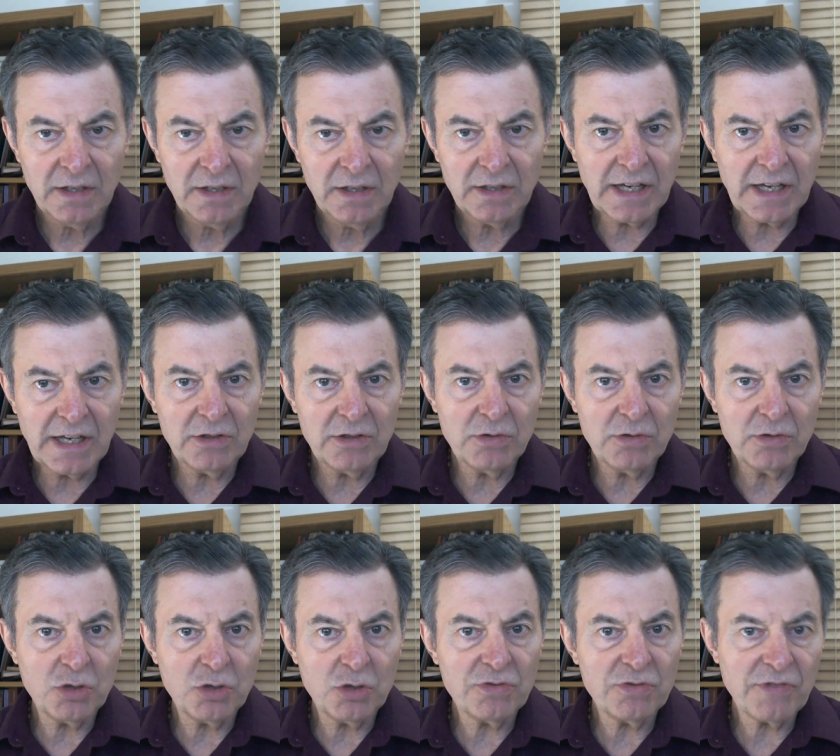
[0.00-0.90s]
You can't do
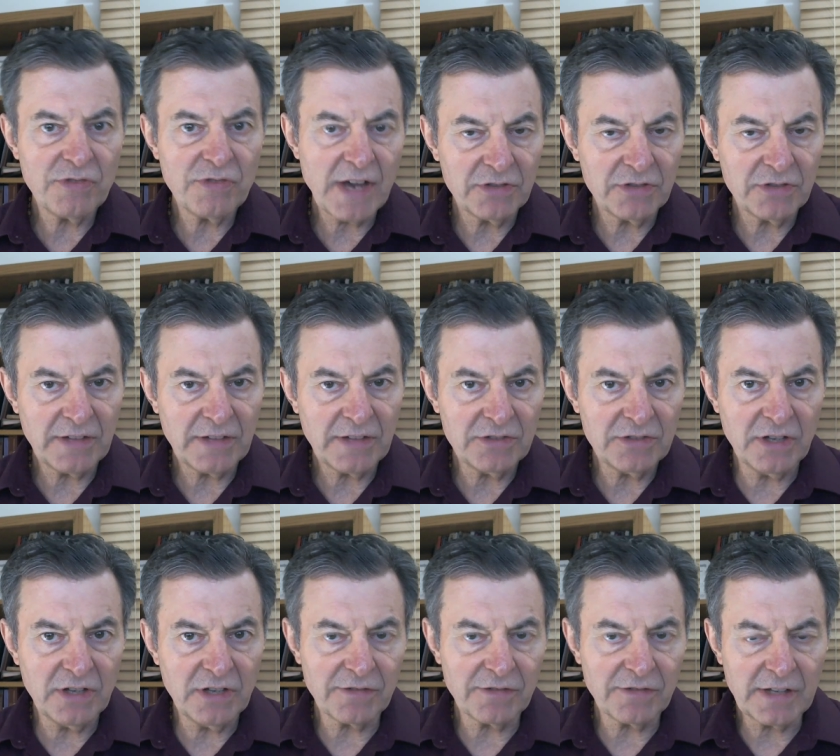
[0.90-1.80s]
juice fasting. That's
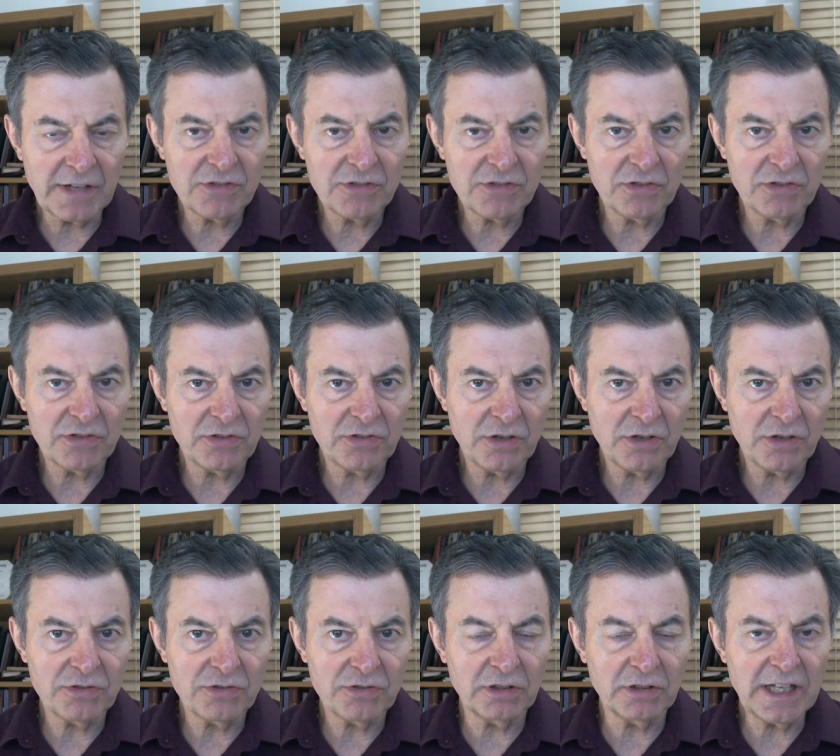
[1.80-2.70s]
different. That's just,
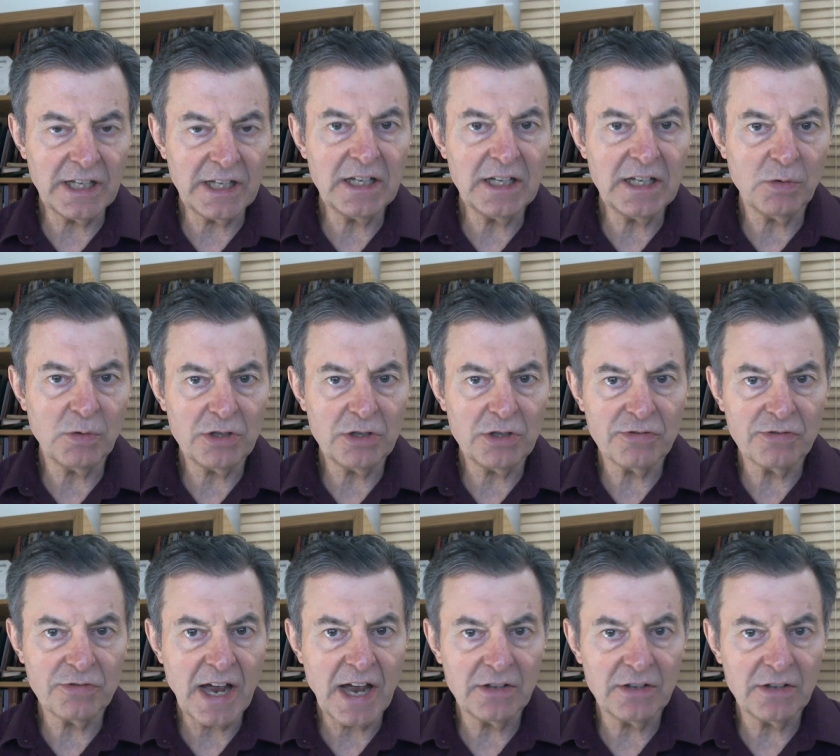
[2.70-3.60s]
you're still eating when you're
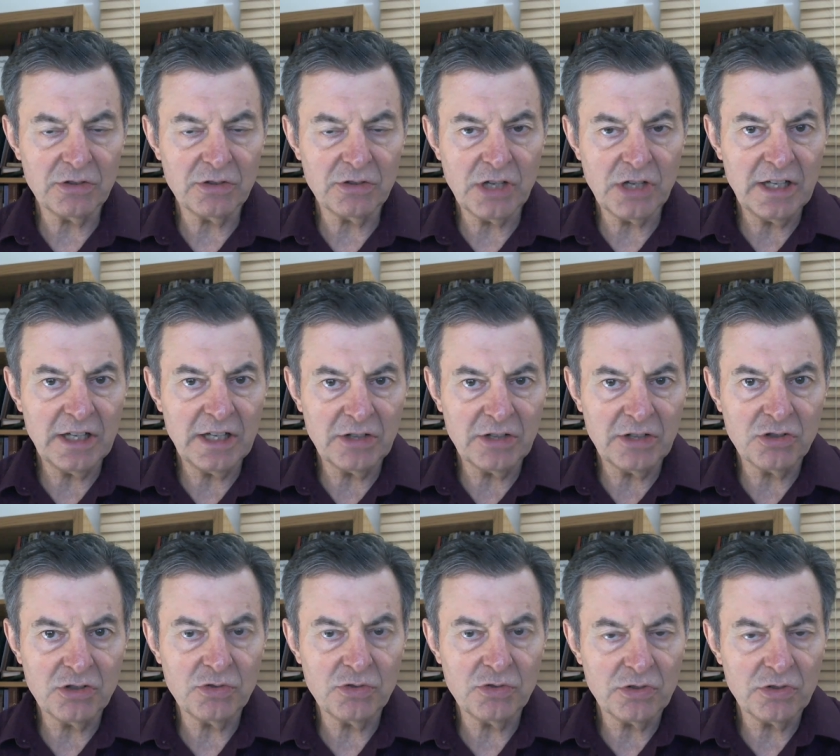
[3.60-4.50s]
eating
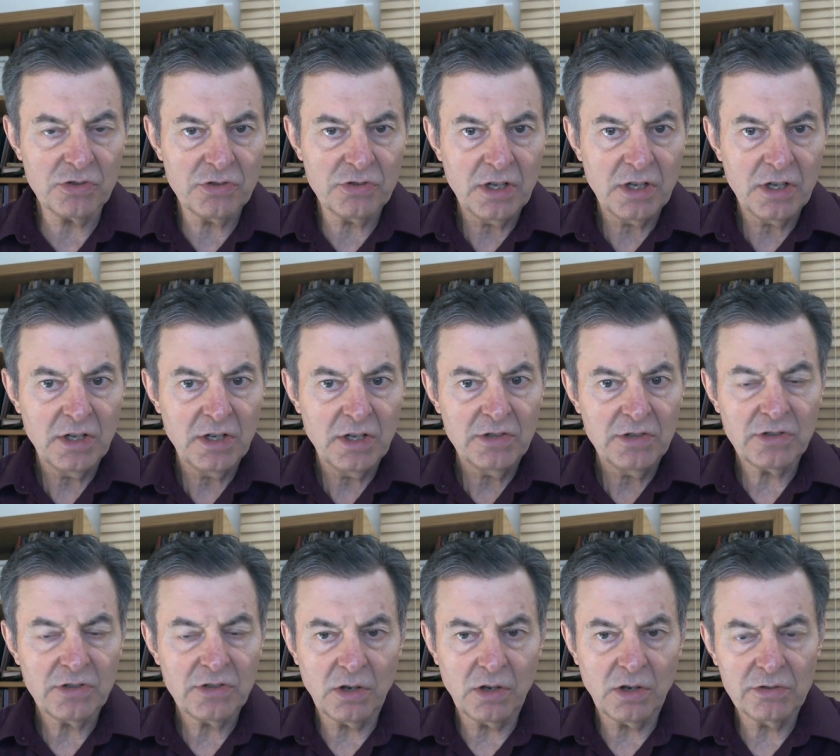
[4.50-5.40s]
juices.
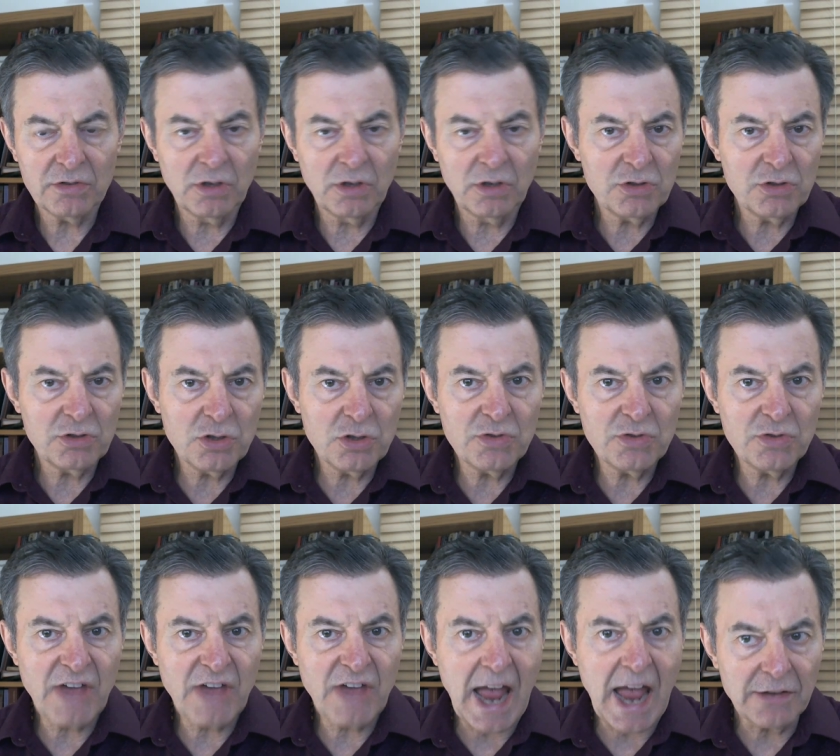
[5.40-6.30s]
So there's no juice
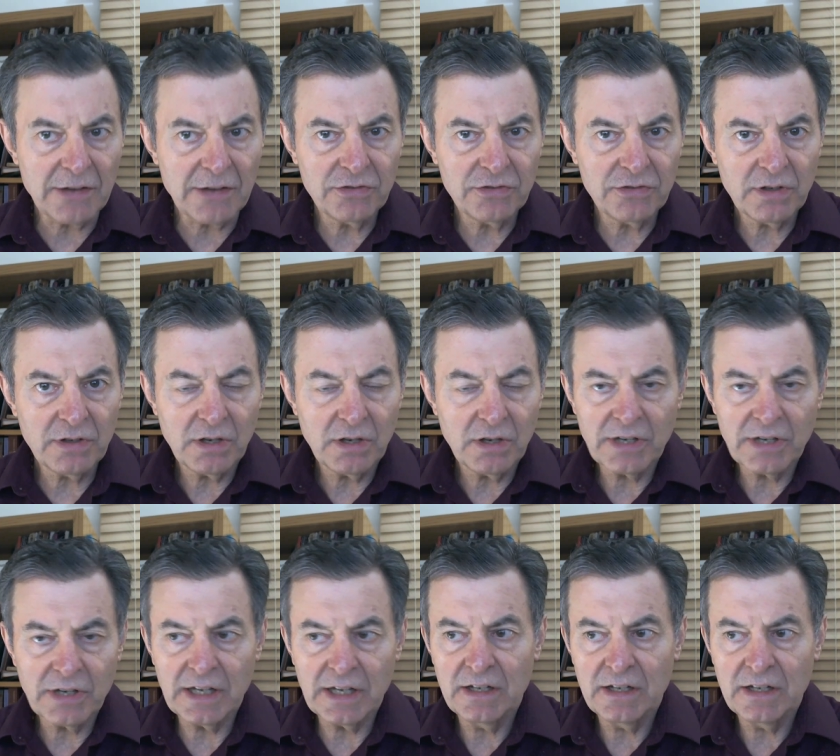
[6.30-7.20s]
fast,
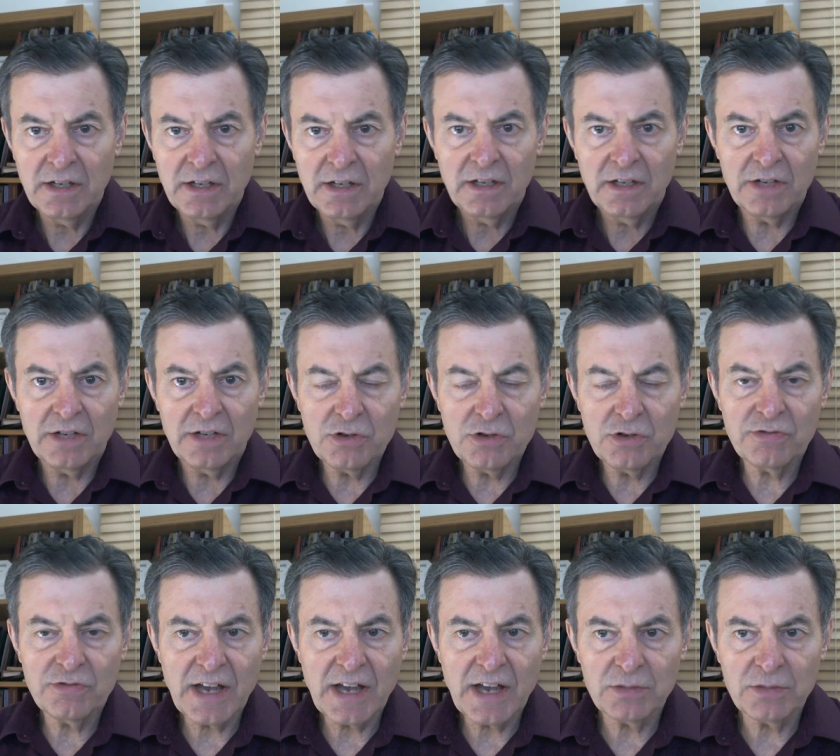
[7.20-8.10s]
okay? A
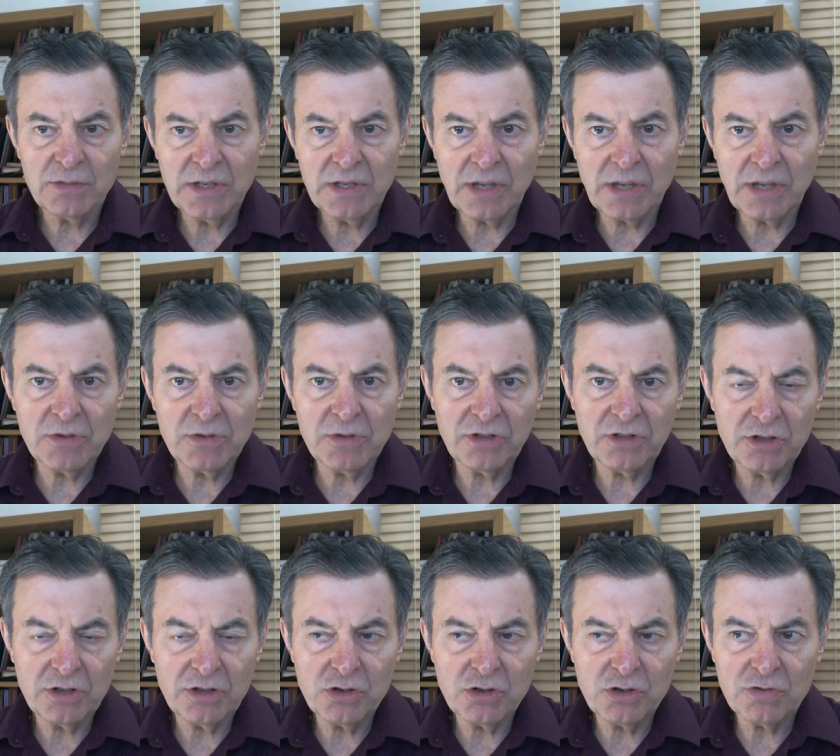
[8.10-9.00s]
juice fast means I'm just going
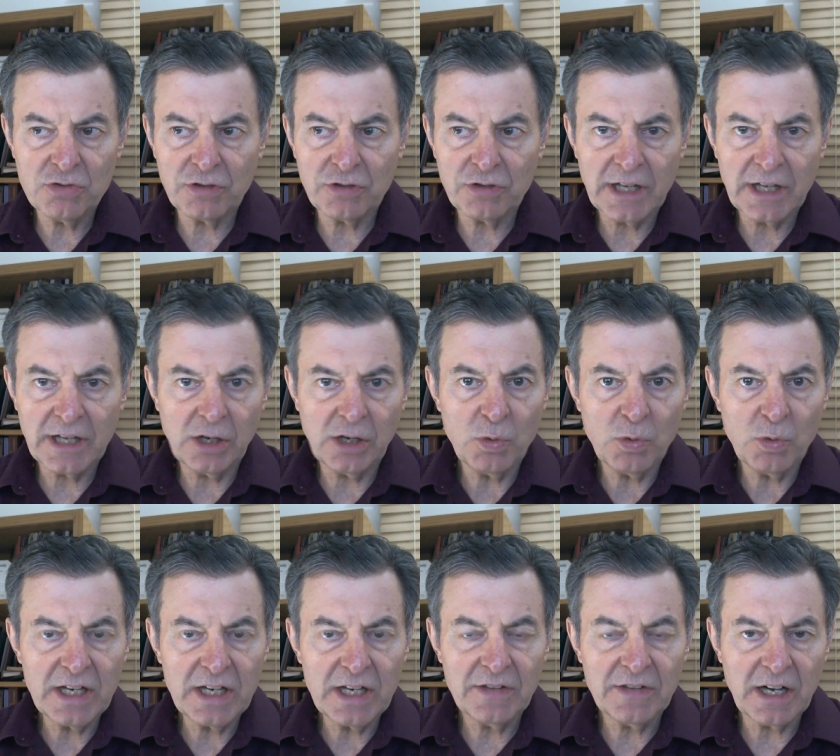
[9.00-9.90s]
to juice for like a
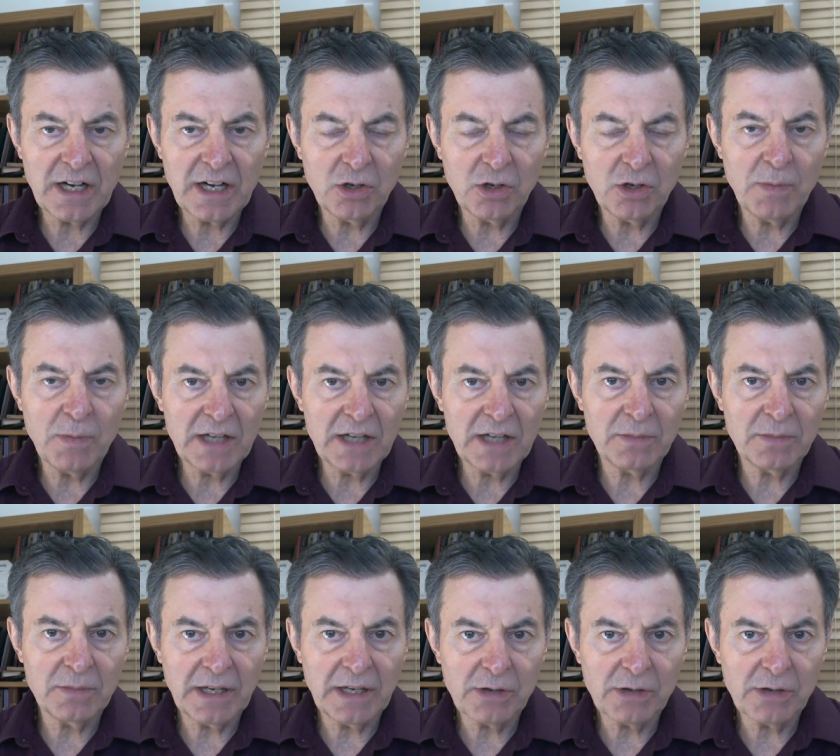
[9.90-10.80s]
week, and then I'll go back to
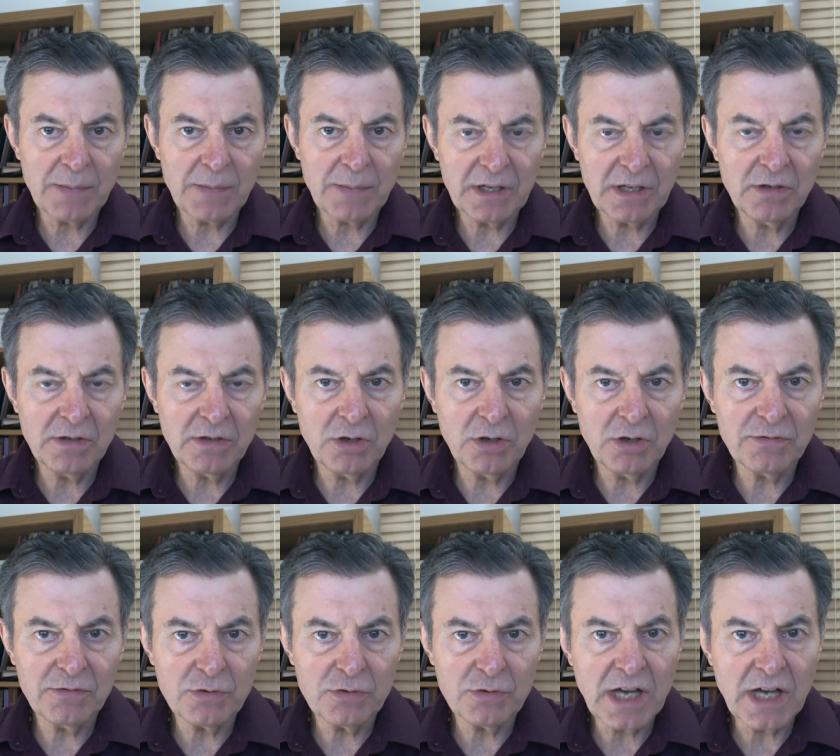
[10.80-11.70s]
my crappy
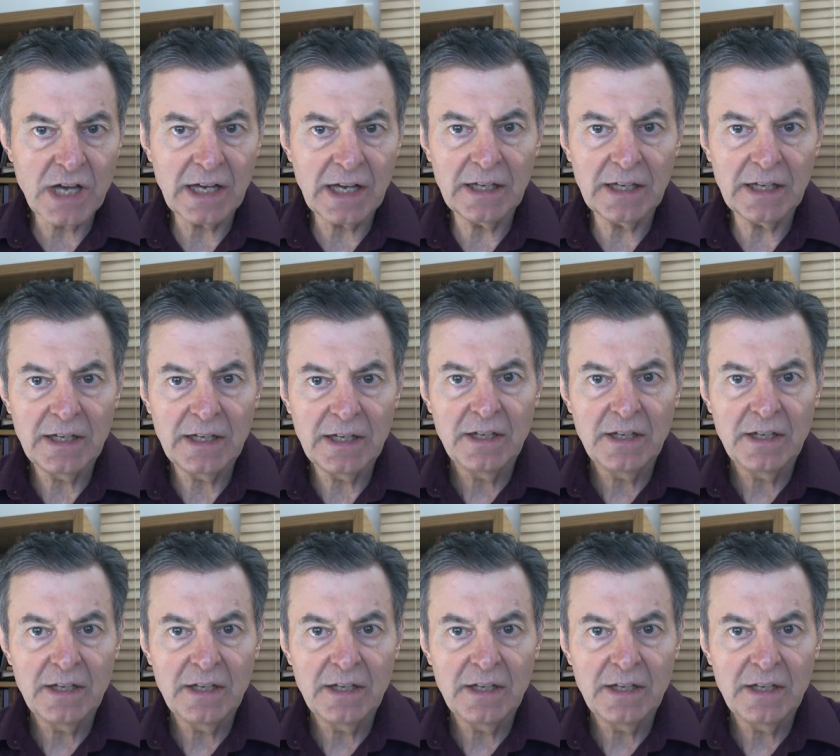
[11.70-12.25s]
cooked food diet.